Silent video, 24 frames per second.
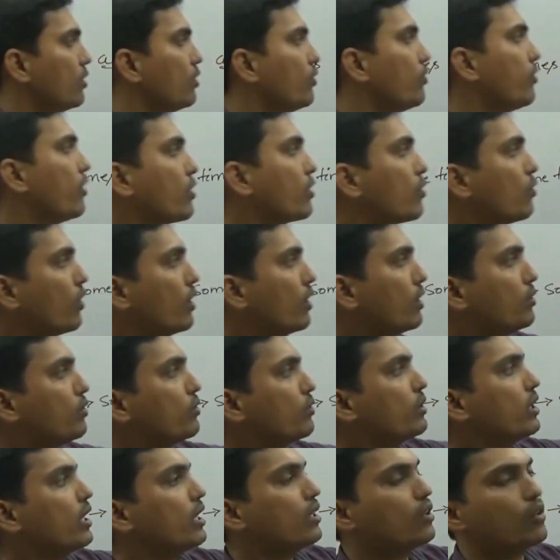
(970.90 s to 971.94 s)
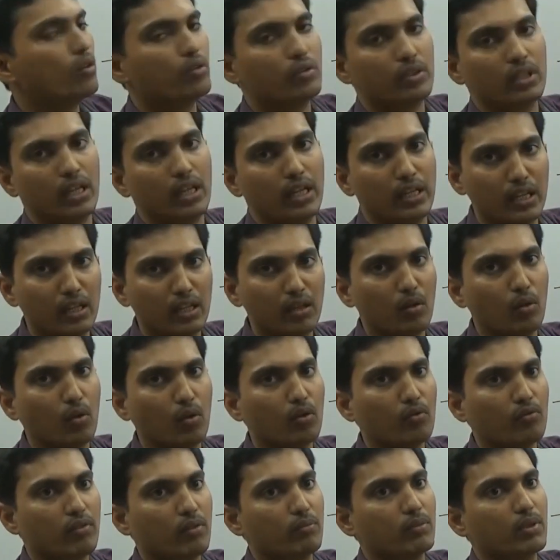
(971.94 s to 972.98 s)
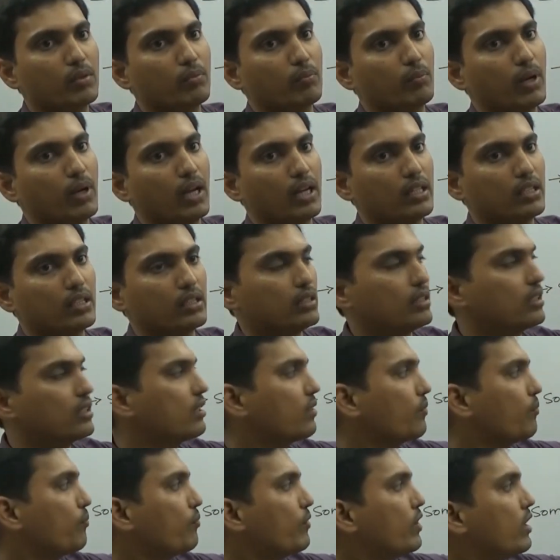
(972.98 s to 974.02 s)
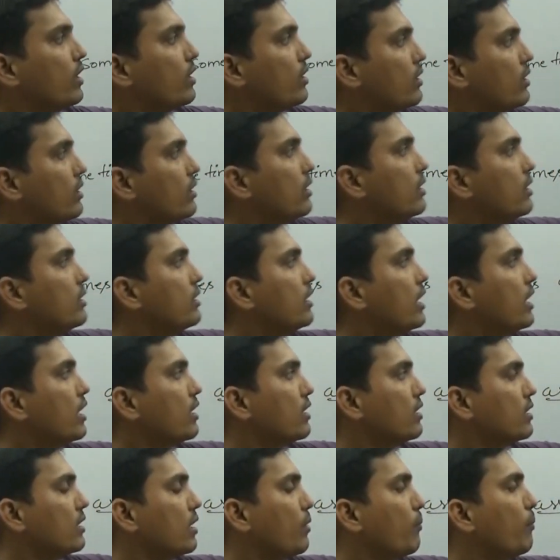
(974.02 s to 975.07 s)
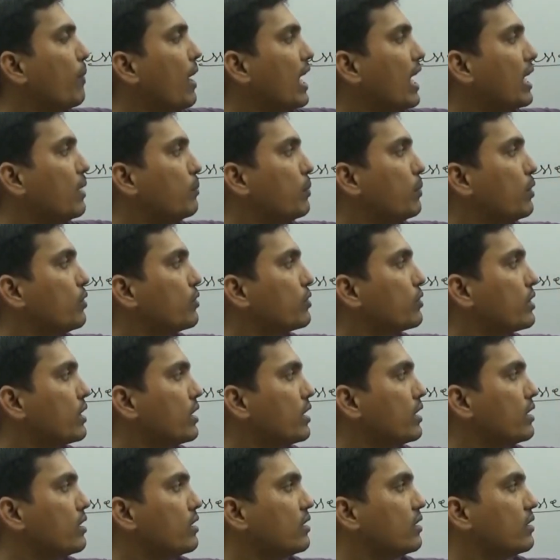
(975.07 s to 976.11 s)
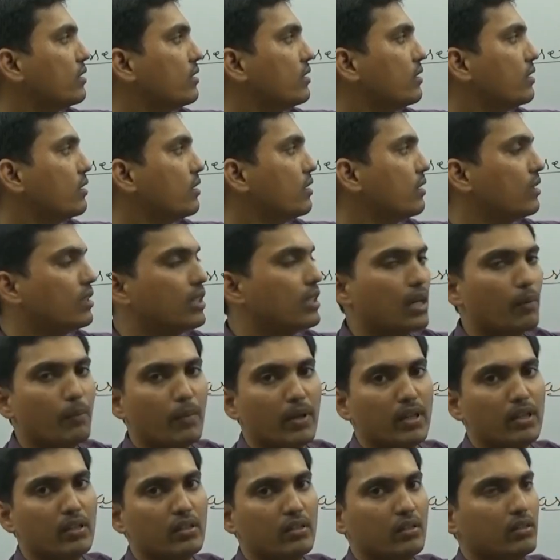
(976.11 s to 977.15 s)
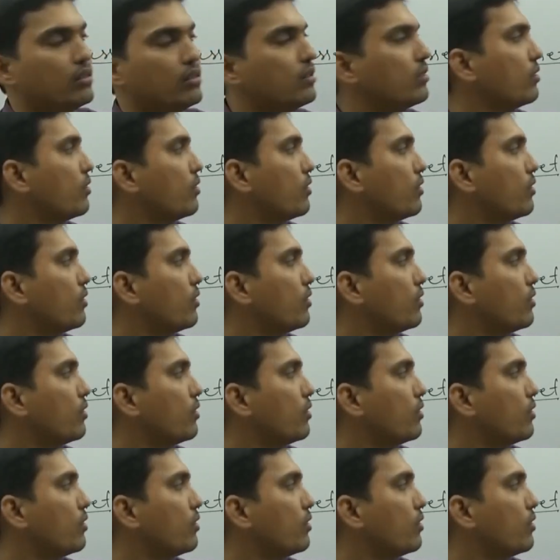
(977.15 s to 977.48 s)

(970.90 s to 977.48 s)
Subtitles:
if you are going to take out any loan from the banker, there the bank person come and